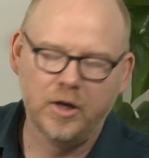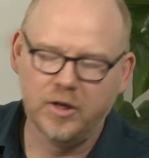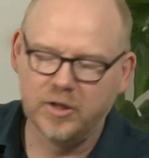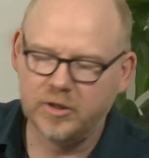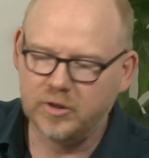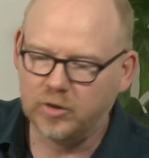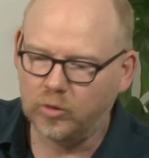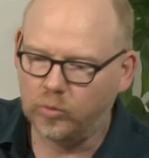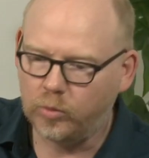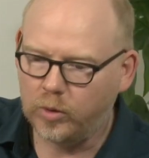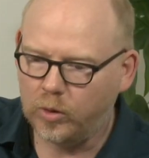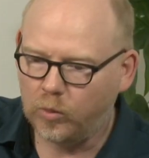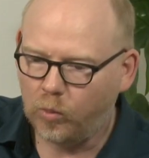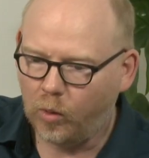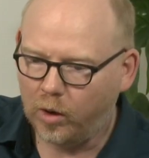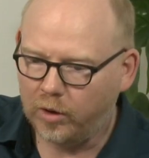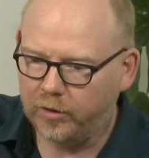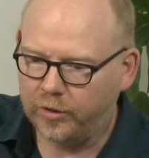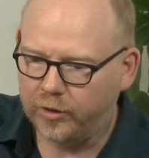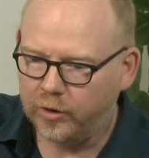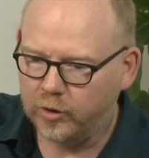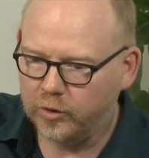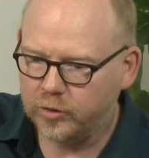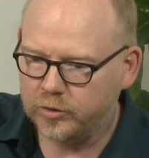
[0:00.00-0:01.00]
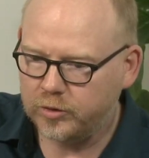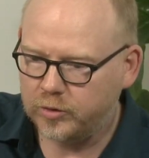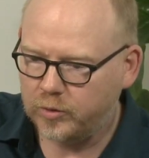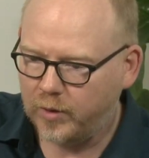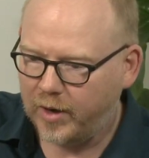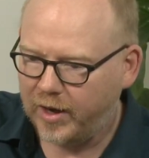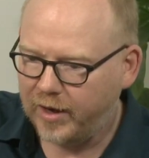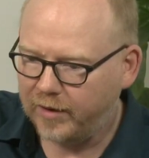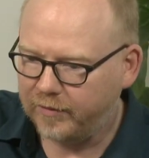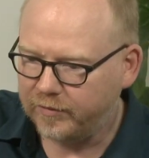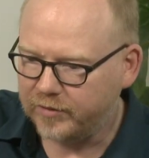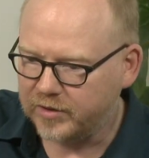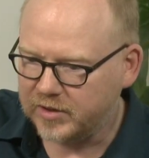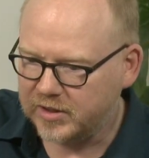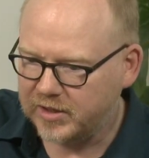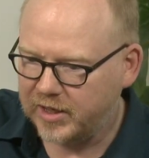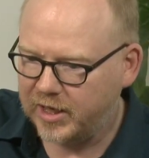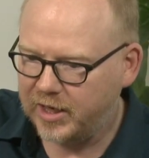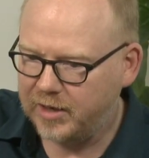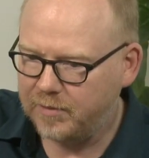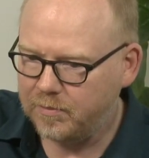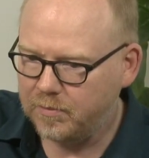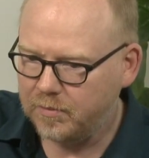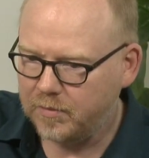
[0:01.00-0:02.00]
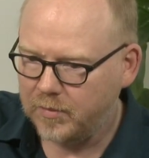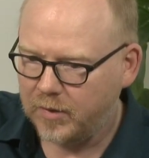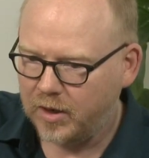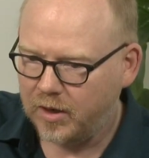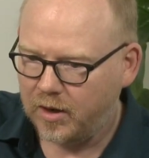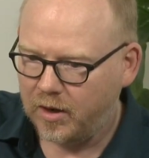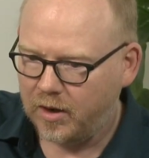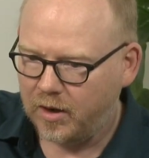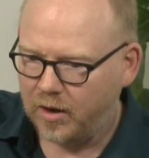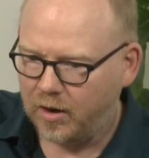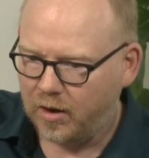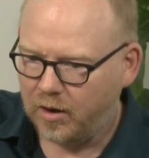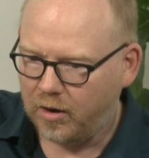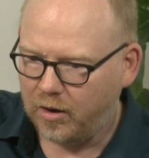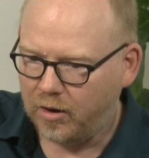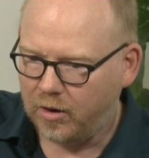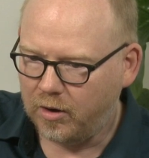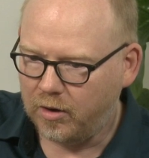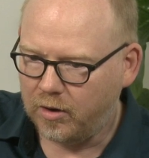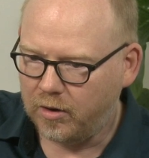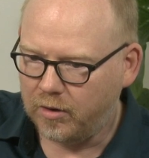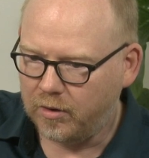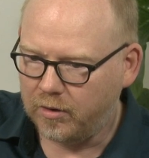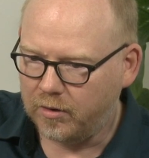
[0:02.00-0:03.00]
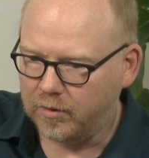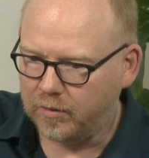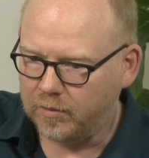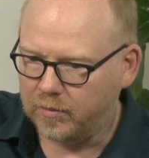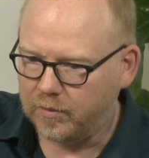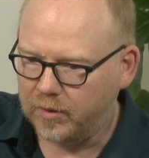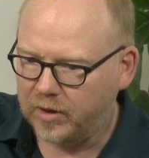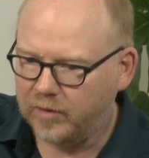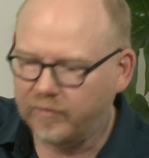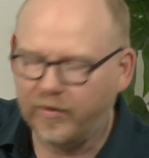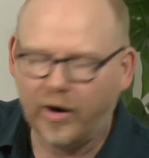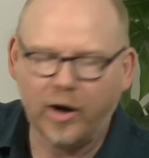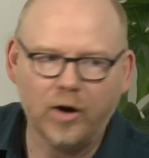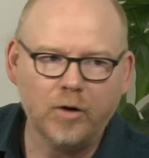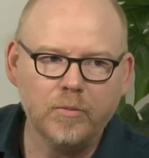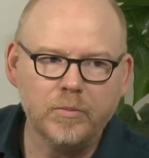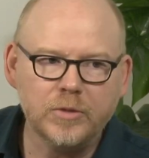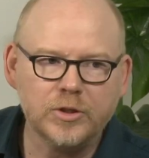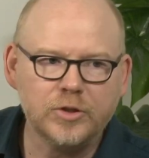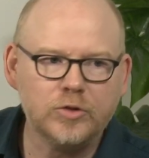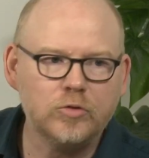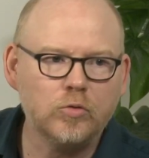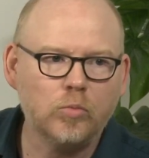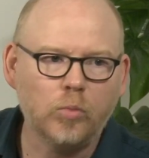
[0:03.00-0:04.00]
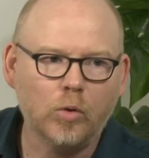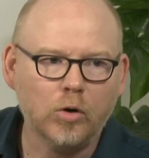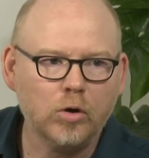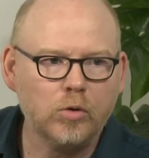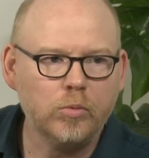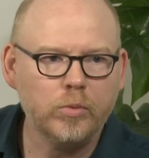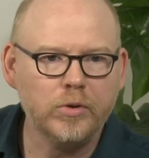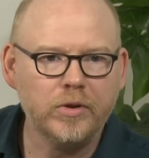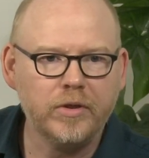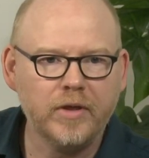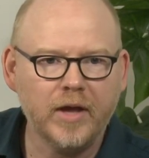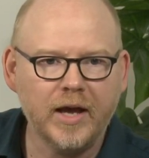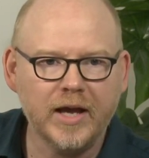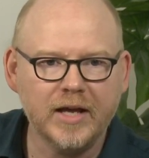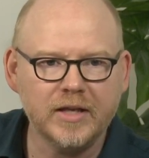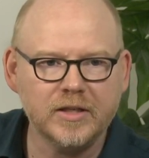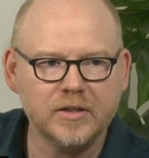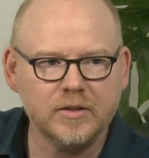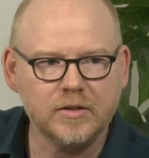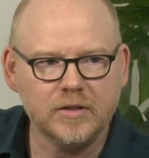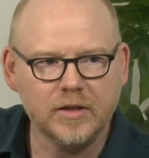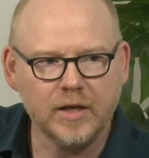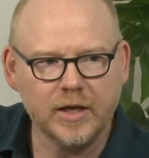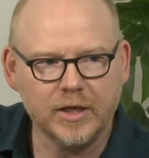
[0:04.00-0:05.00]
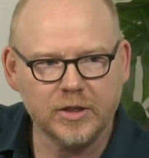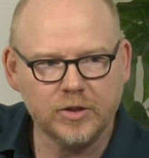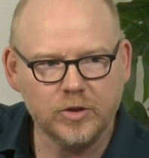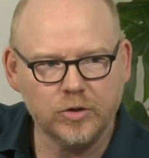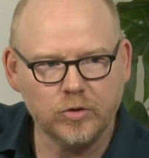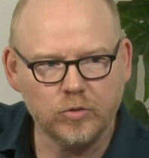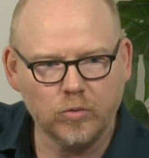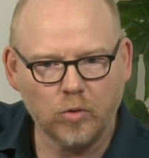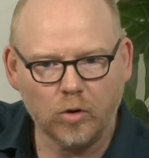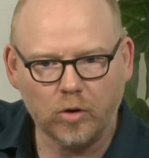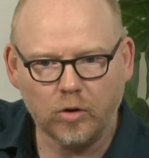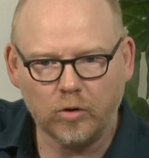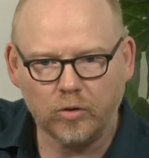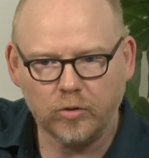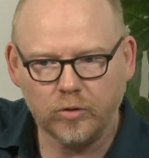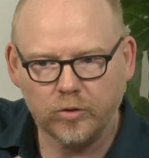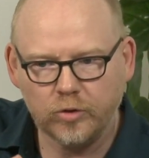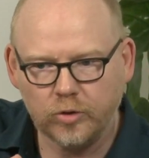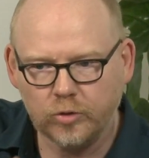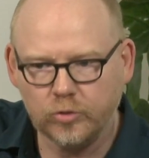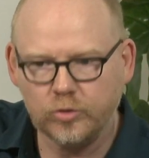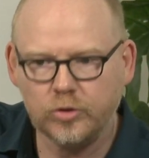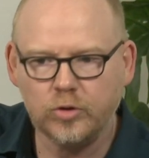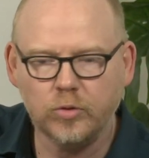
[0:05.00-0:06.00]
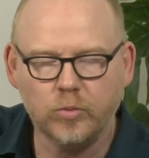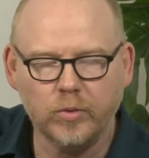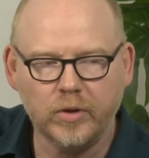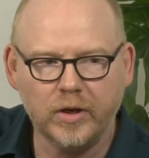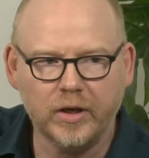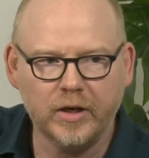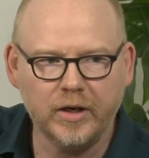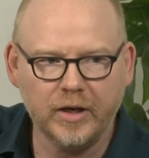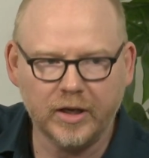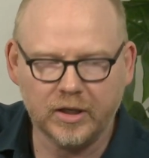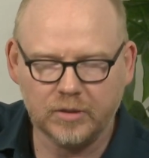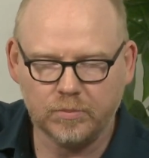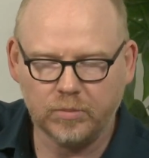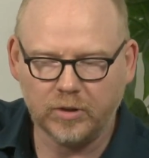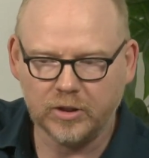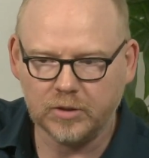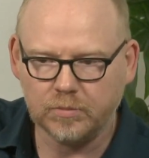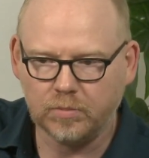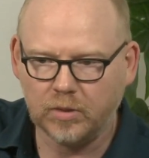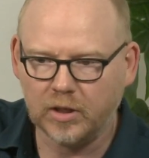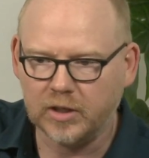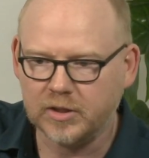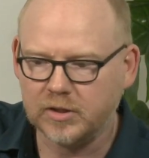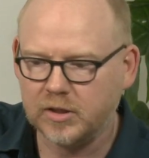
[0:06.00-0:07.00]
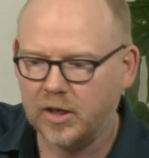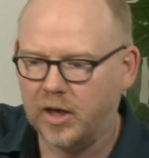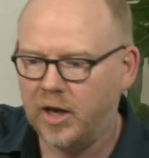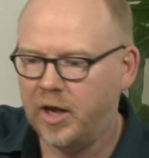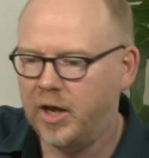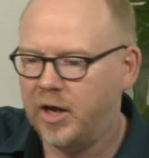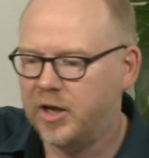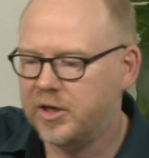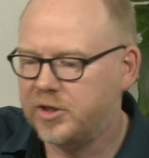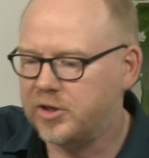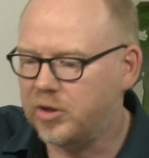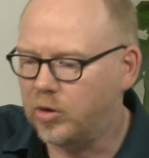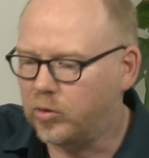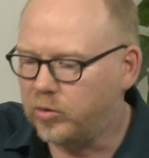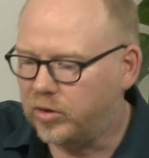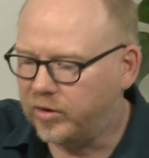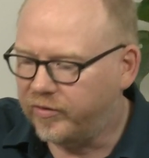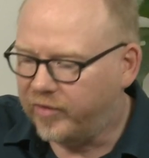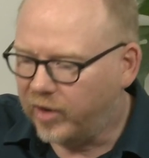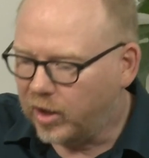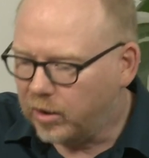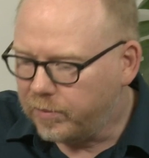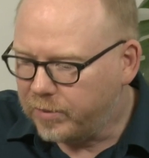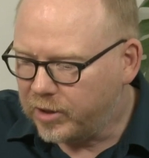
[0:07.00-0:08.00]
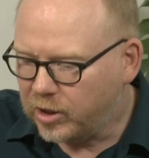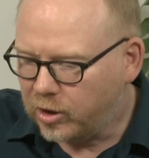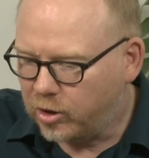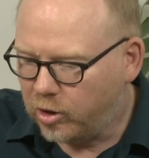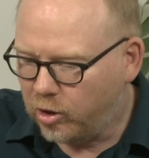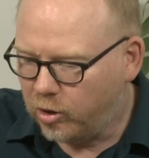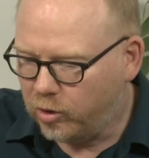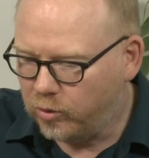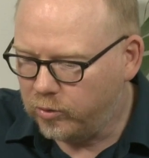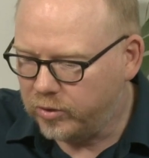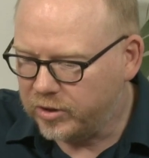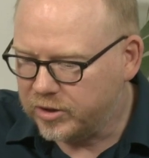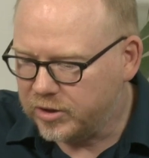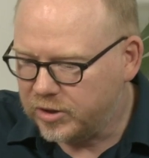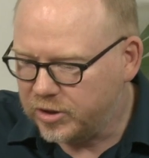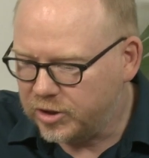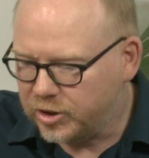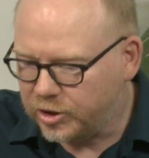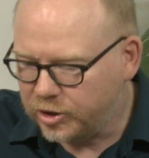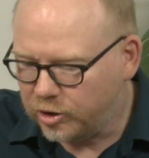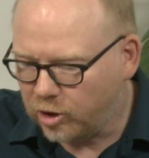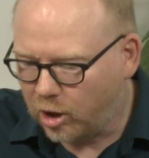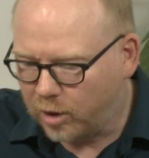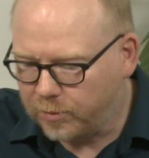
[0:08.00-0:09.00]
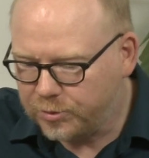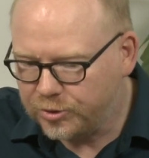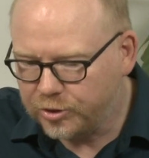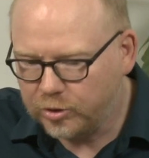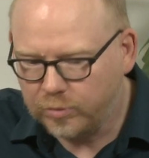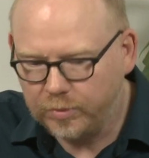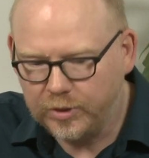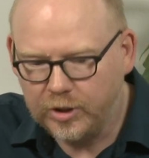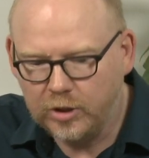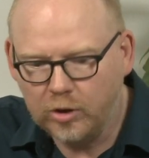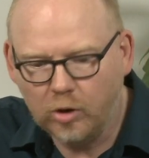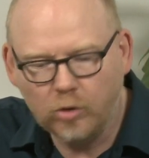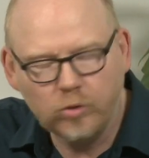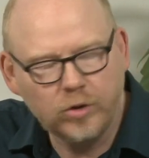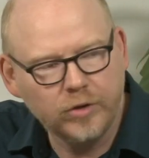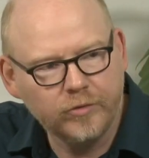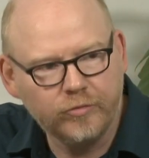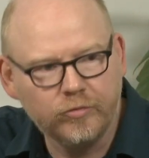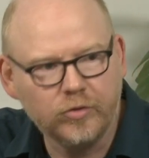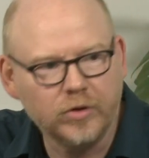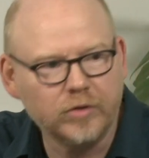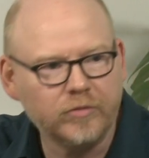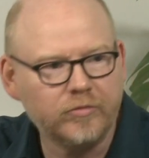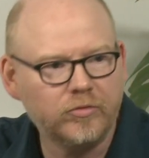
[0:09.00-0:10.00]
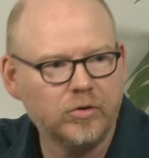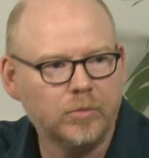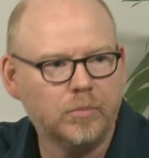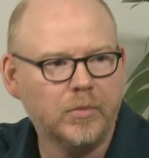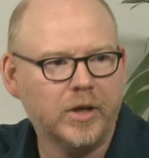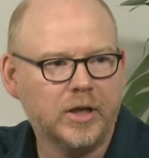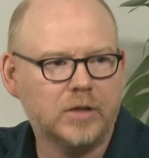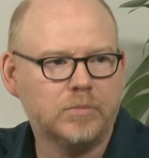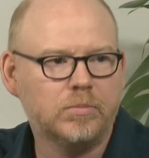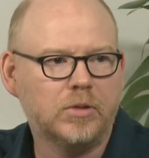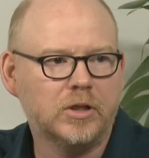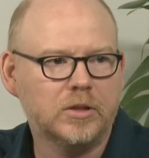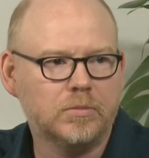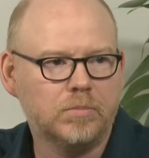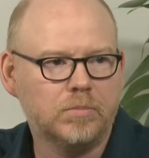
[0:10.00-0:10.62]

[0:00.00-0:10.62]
So we want those to have the same environments to work with as you are used to in X++. So developing code in C# should be no different from X++.